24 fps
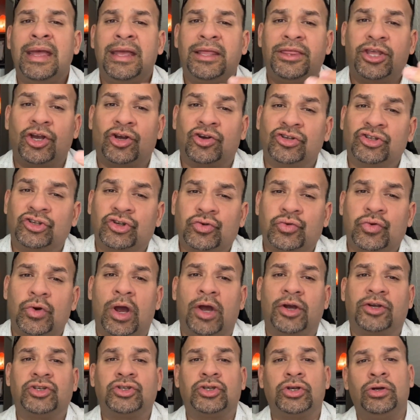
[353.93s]
The
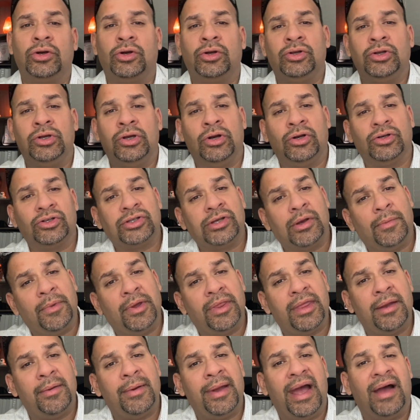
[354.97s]
construction, you know, some of
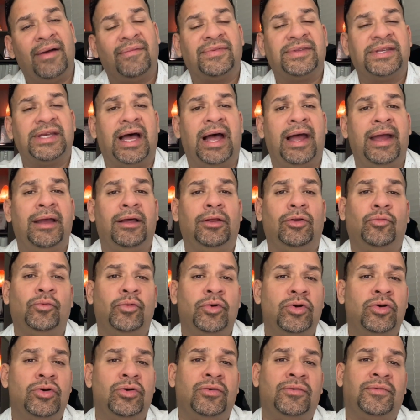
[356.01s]
them have tile
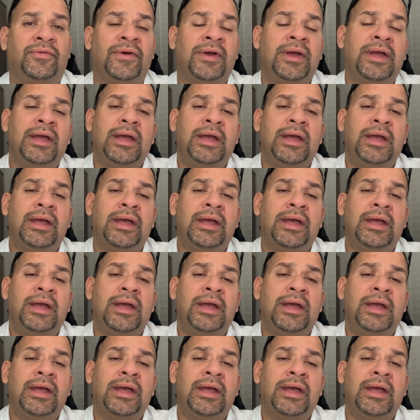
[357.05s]
roof.